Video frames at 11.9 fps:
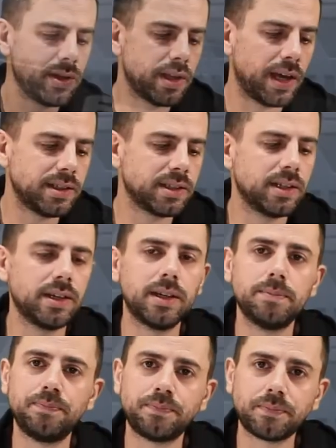nice
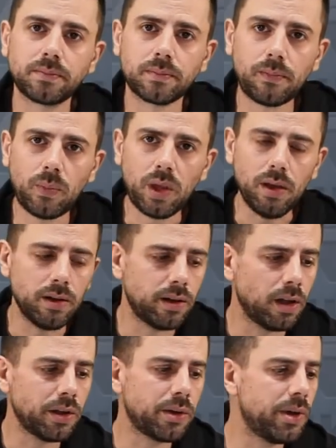
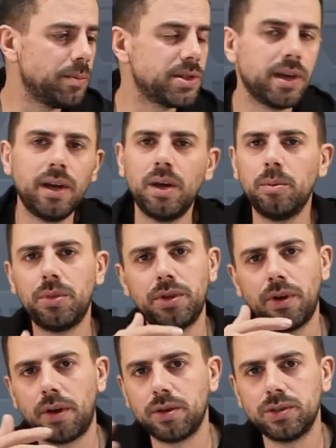color grips, but
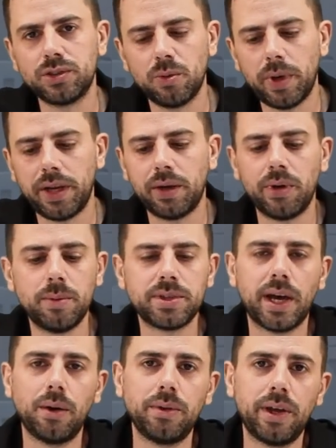there are so many
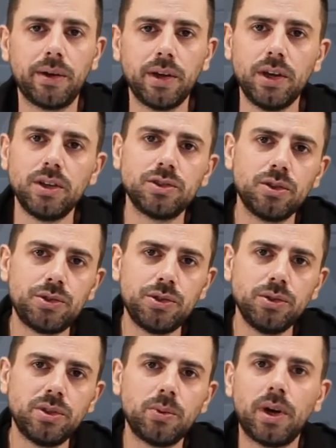grips out there. So
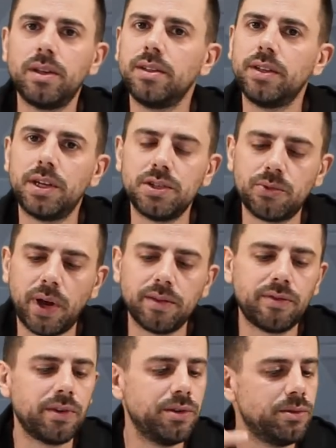choose the one that is right
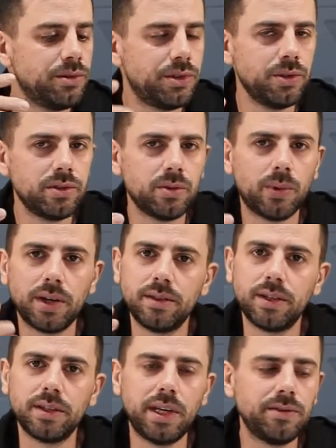for you, choose the one
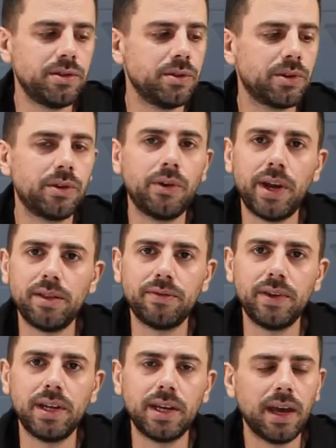that gives you a great
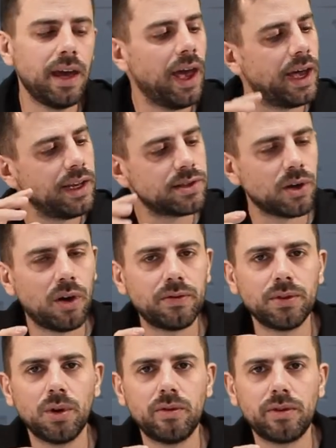feeling, and it's
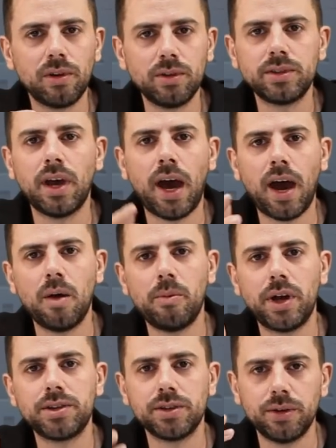often overlooked how
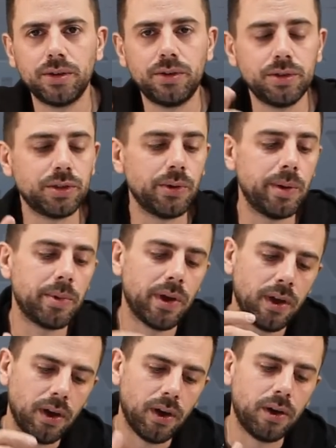much a good grip
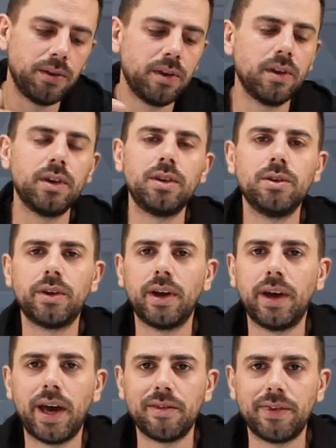on your
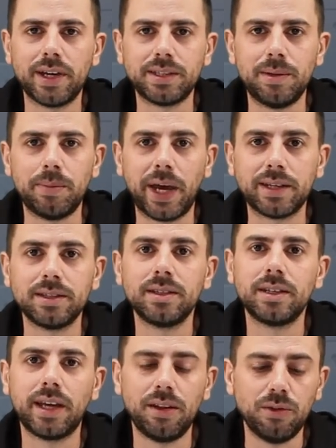FX Impact
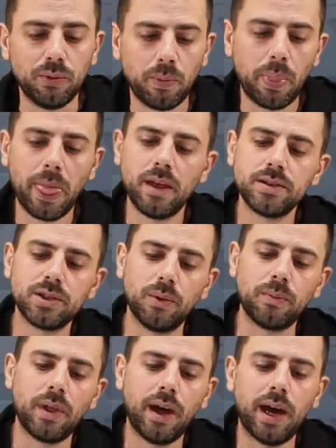can do.
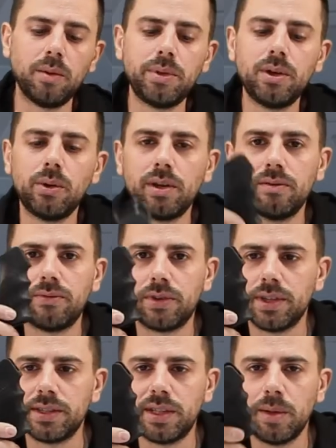So I'll be going
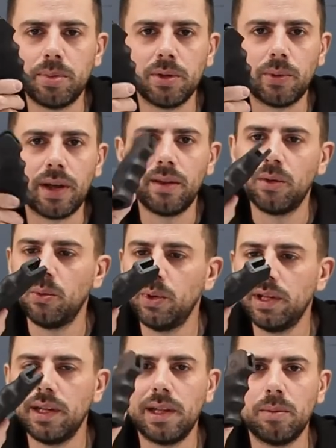for the stippled one
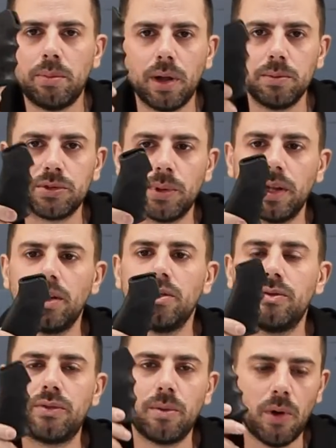with a little palm swell
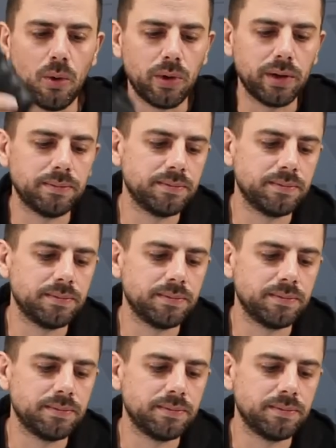from Hoke.